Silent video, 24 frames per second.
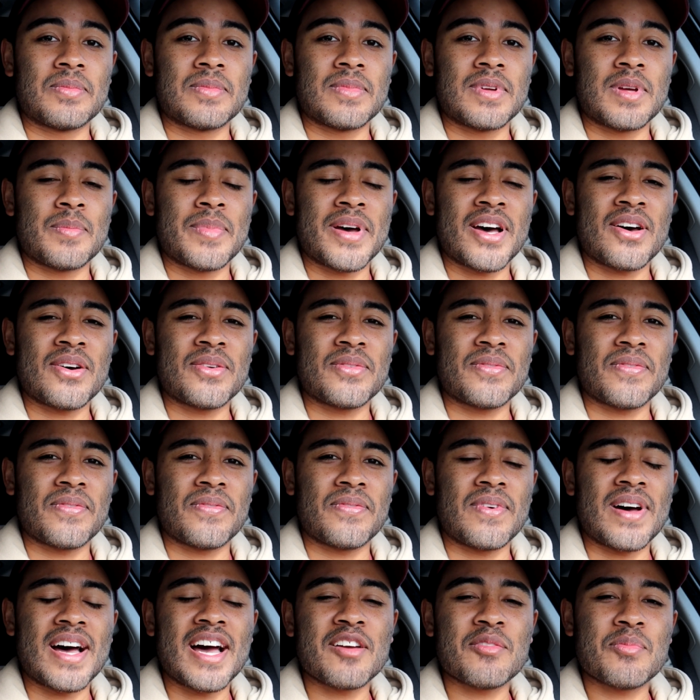About
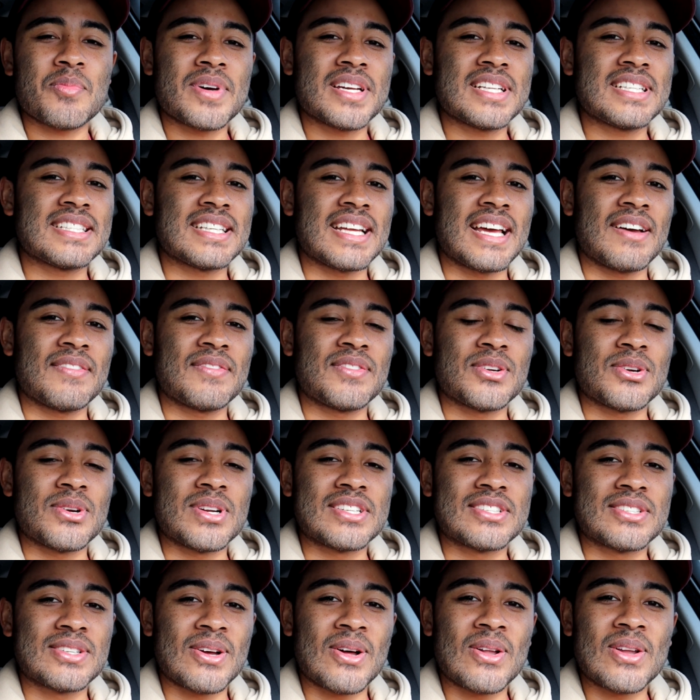5 months after
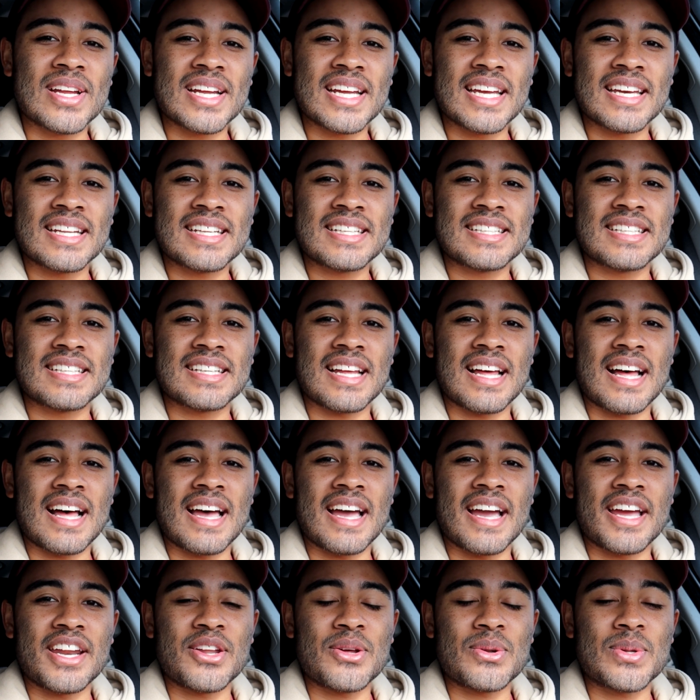installing it,
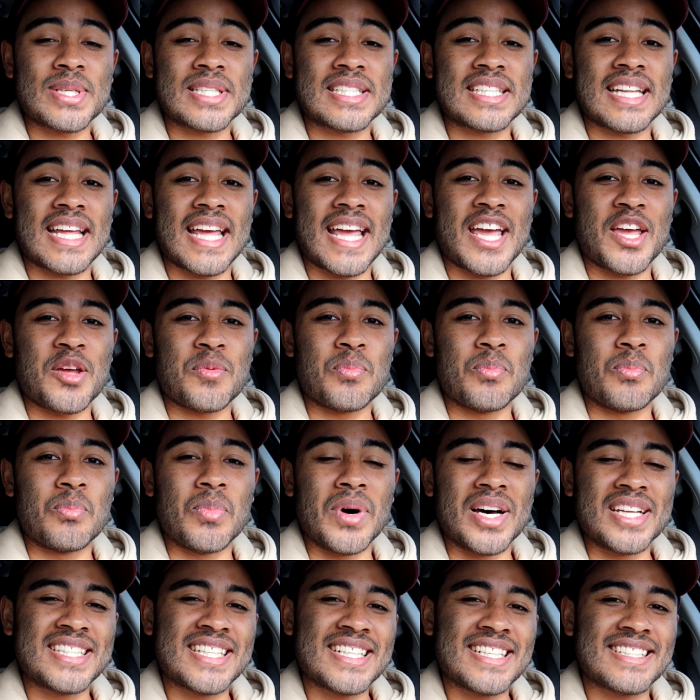I noticed a
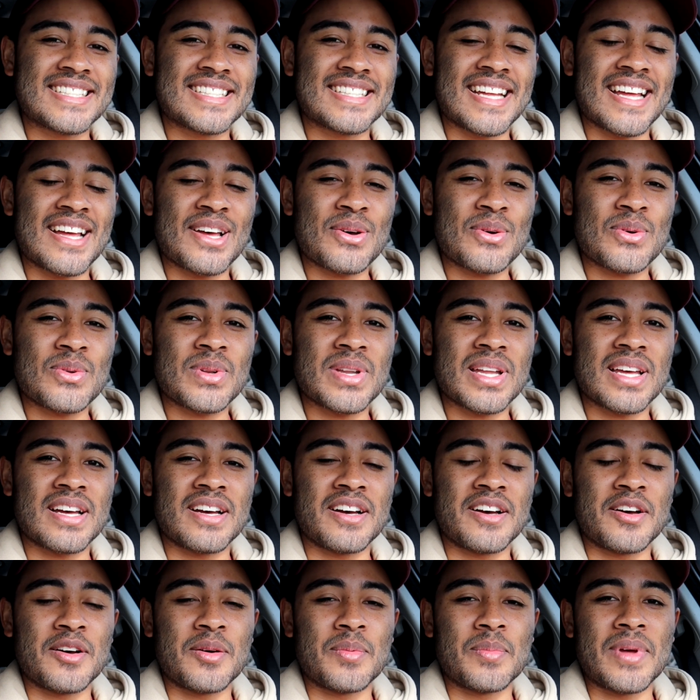buzzing sound.
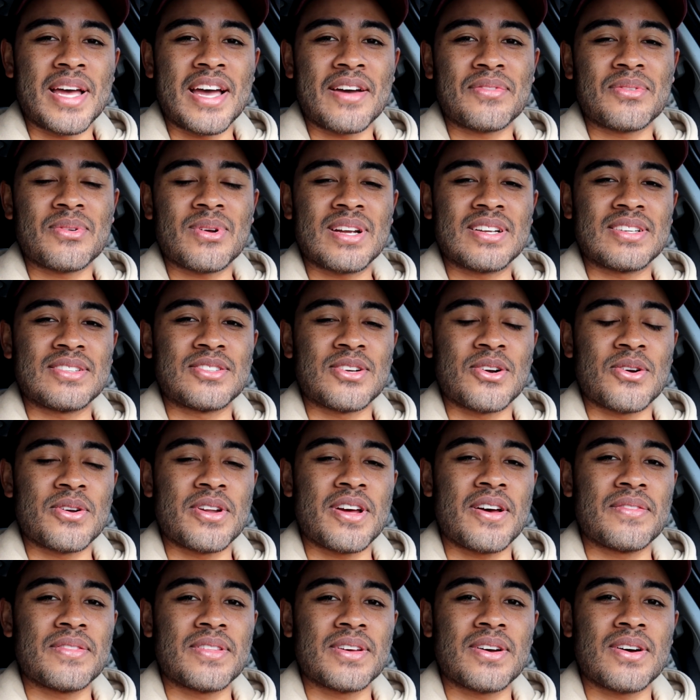After I turned
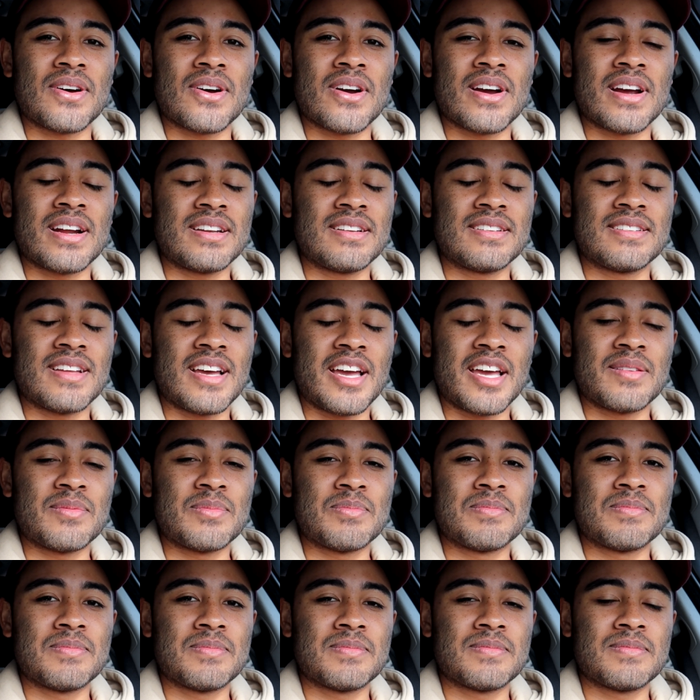off the car,
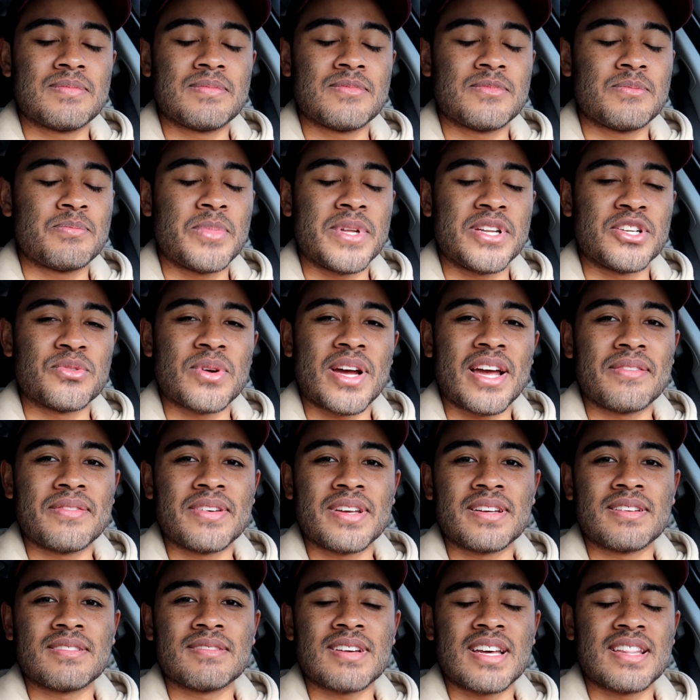I'd been
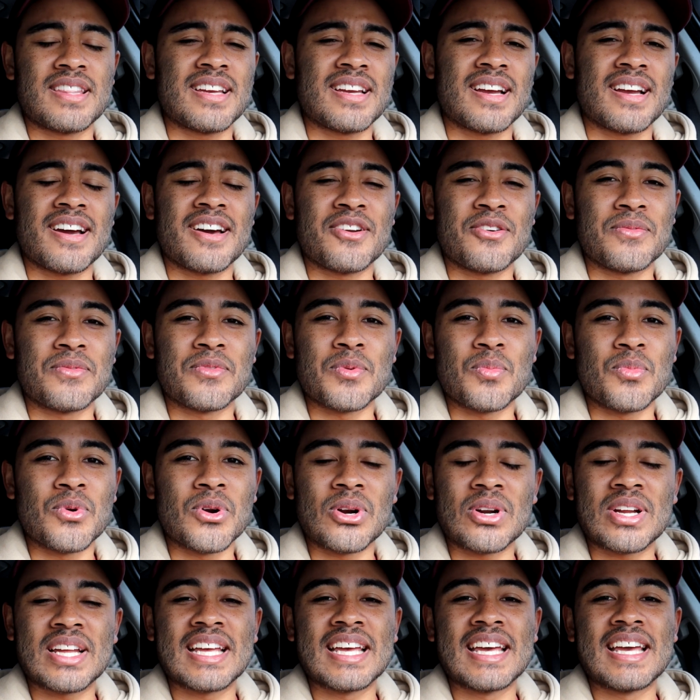driving. I think I got home from
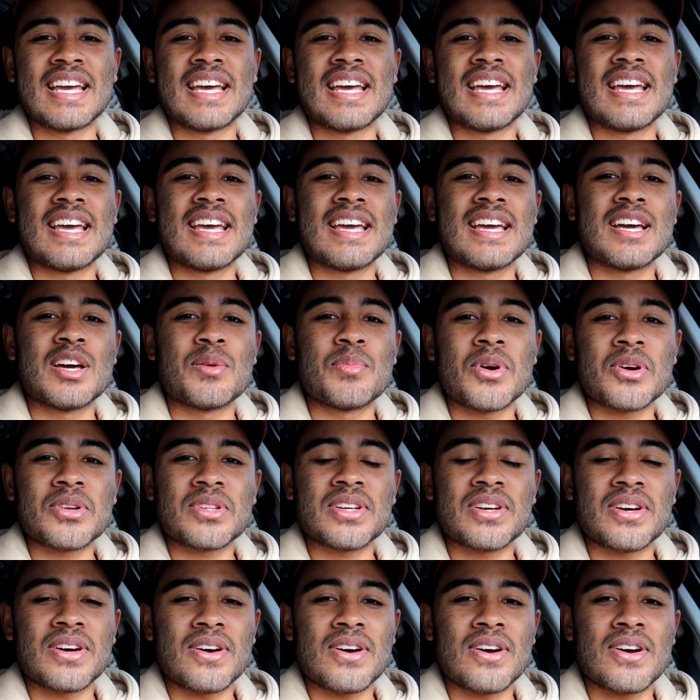work, parked
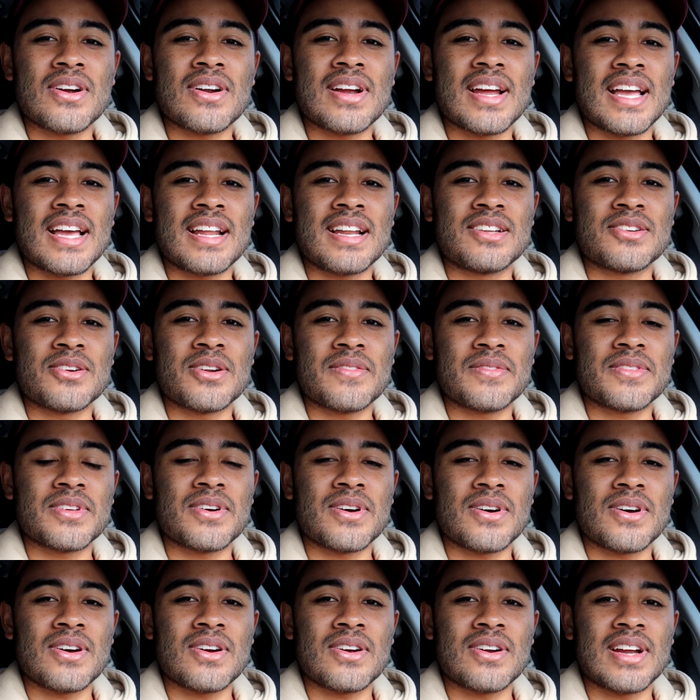the car, and I turned off the
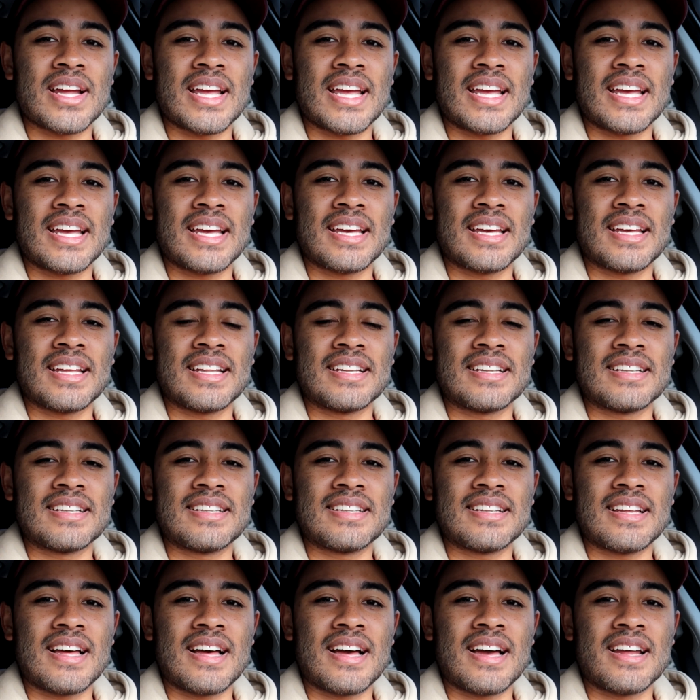car,
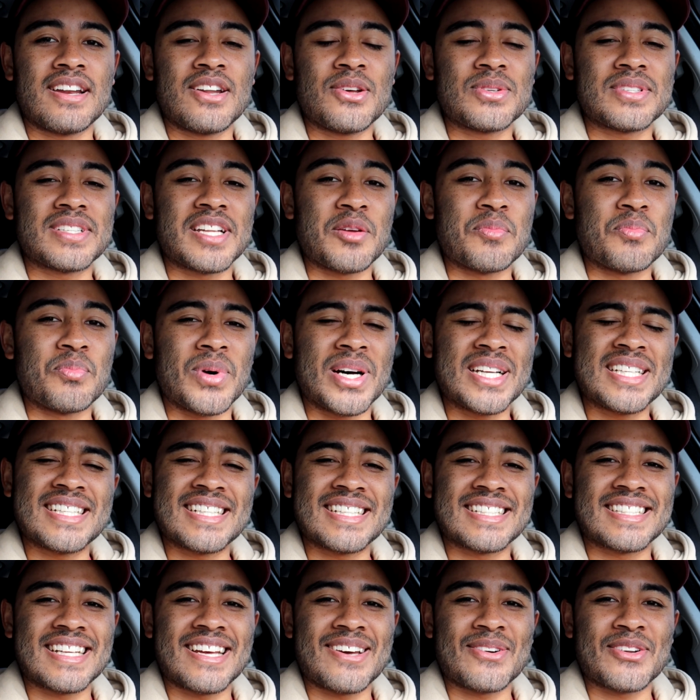and I noticed a
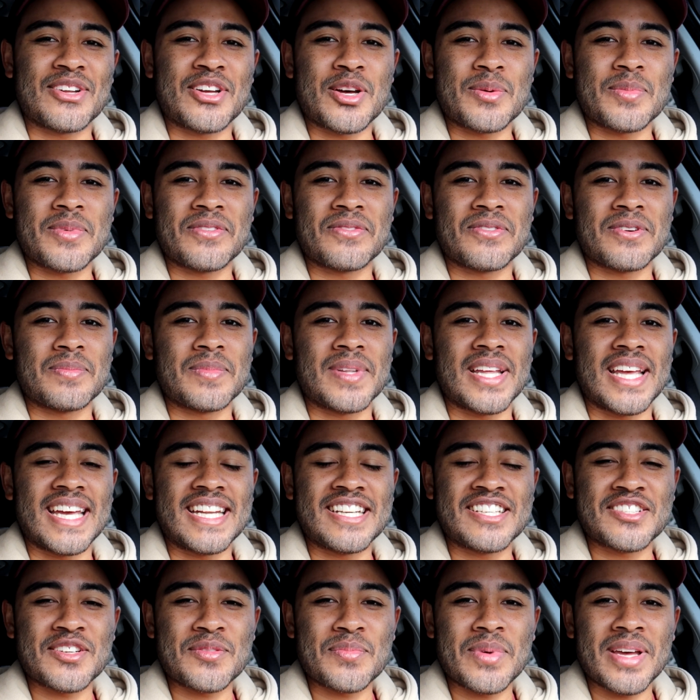buzzing sound coming from the
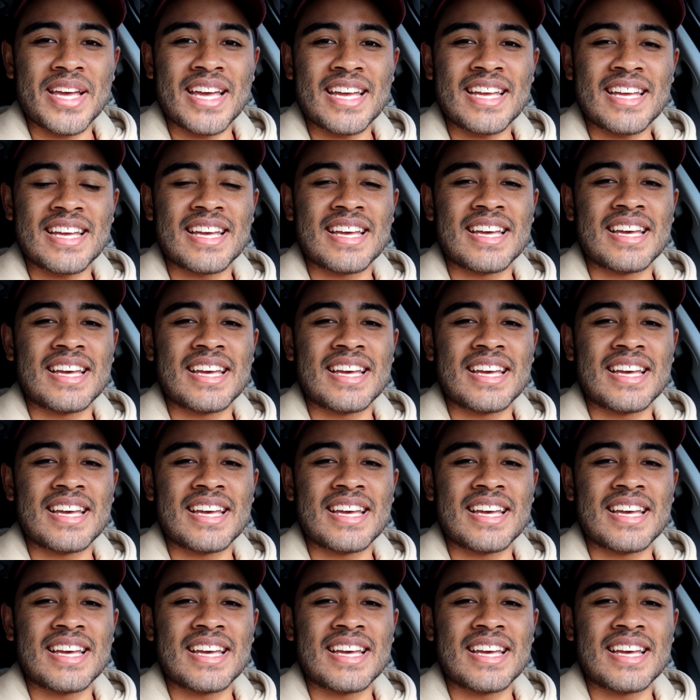engine bay.